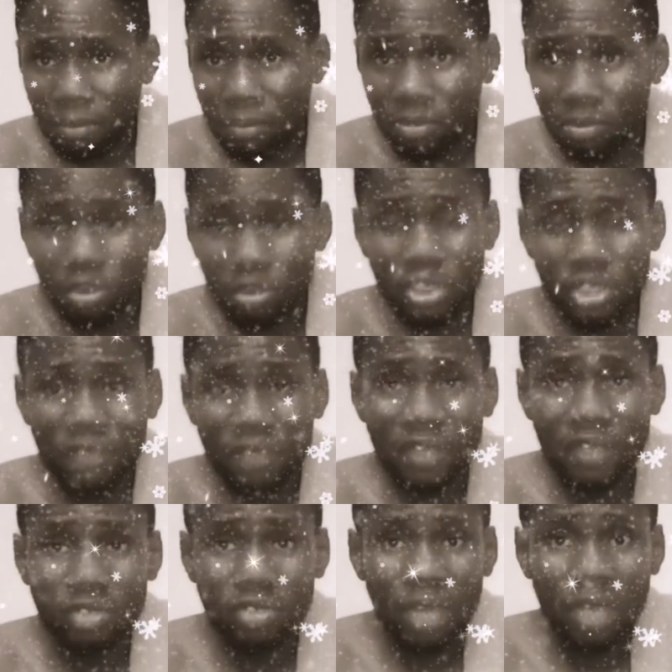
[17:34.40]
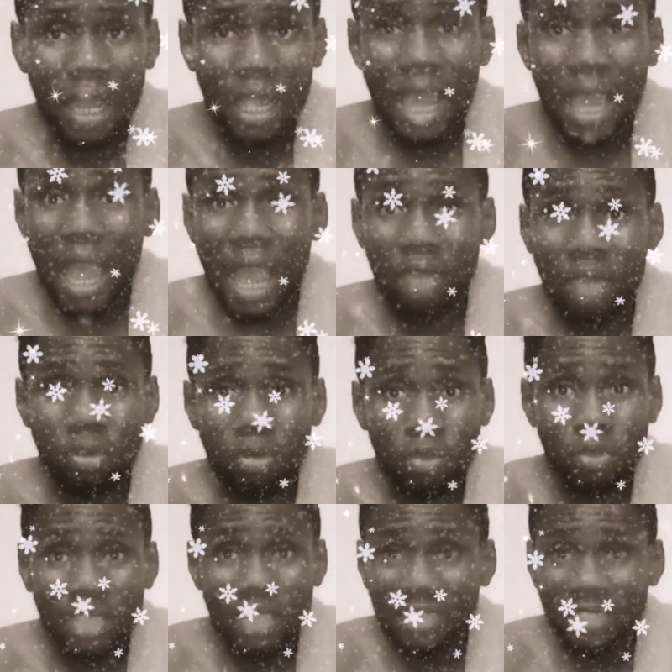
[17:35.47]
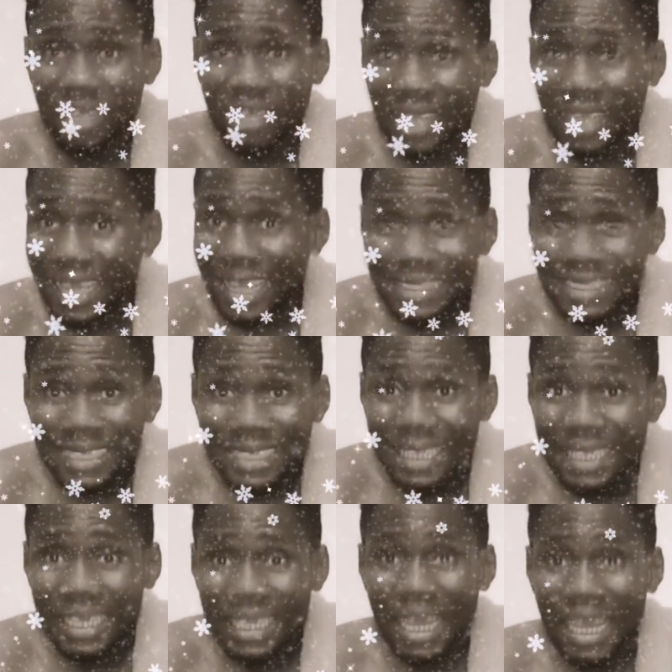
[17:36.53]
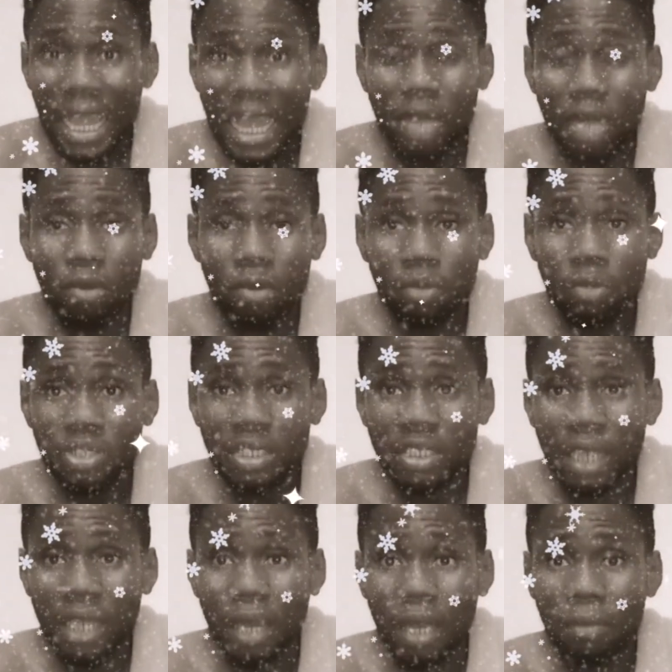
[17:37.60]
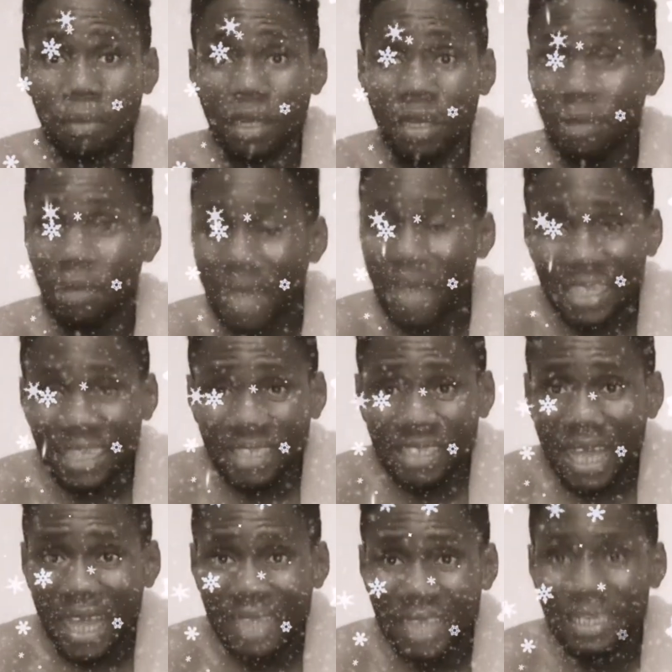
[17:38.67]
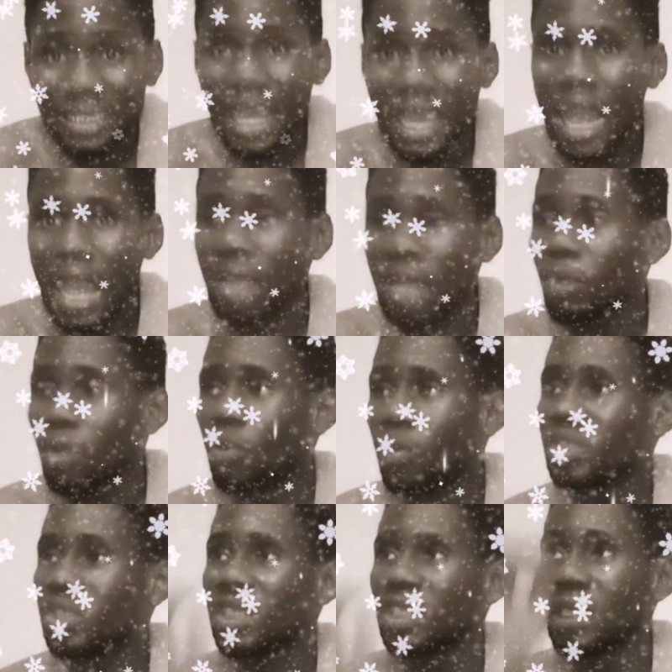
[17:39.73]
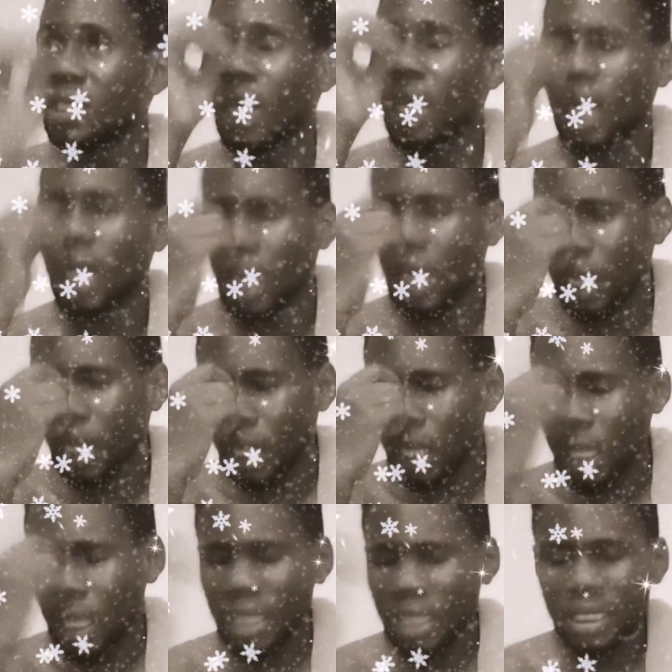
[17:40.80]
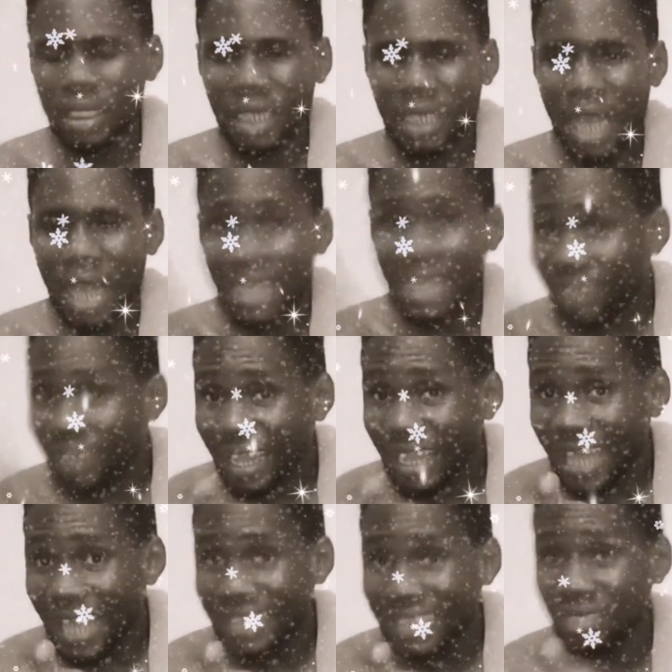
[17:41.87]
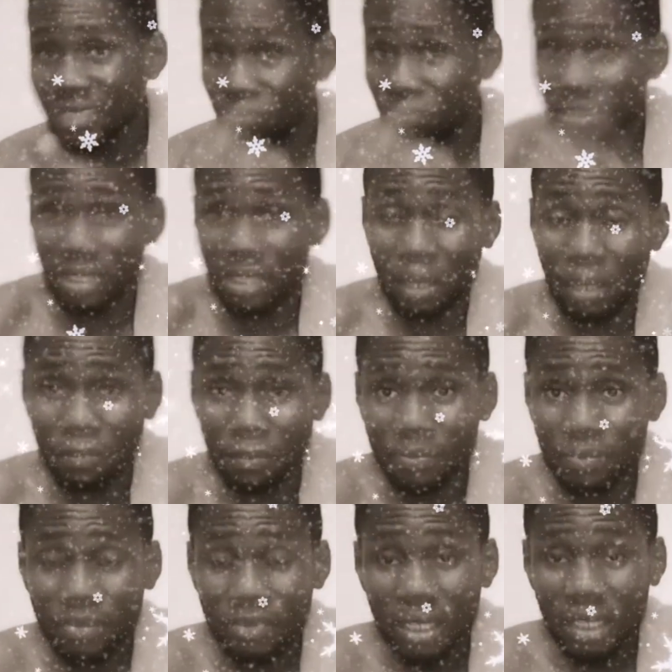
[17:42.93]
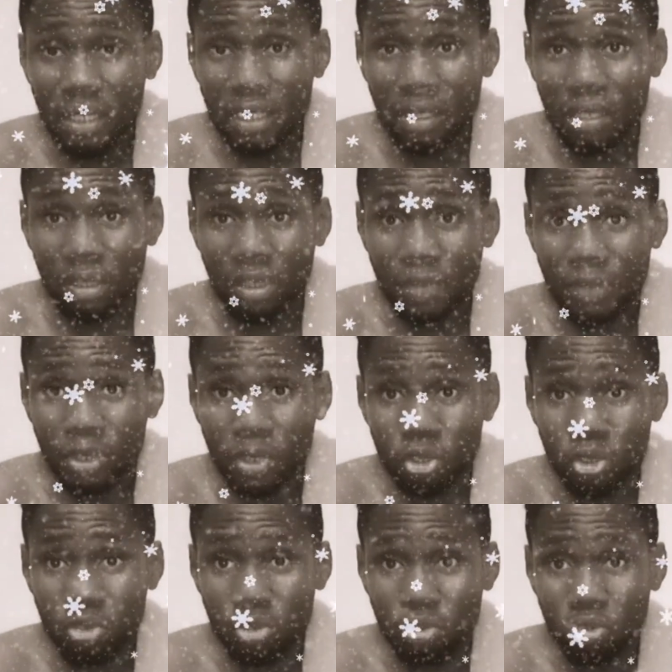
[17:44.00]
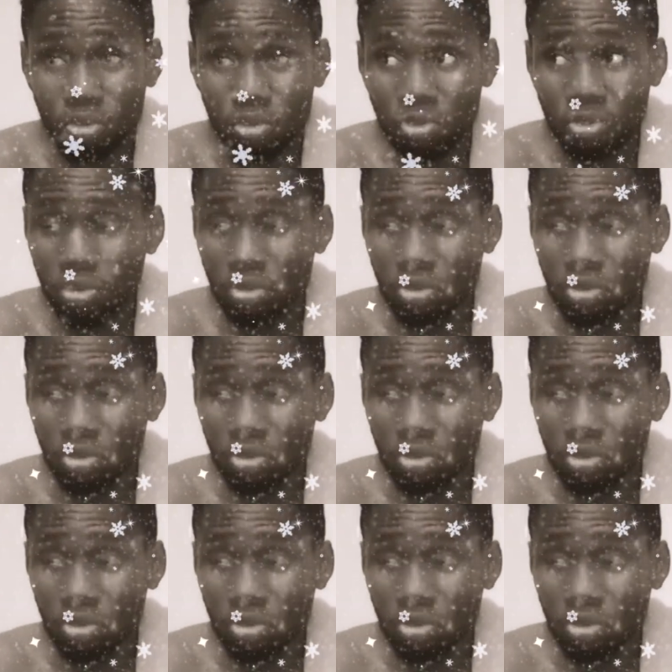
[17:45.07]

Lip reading: Roger Federer. I grew up watching Andrea Agassi. I grew up watching Kim Kardashian. I grew up watching Andrea Agassi, who is the husband to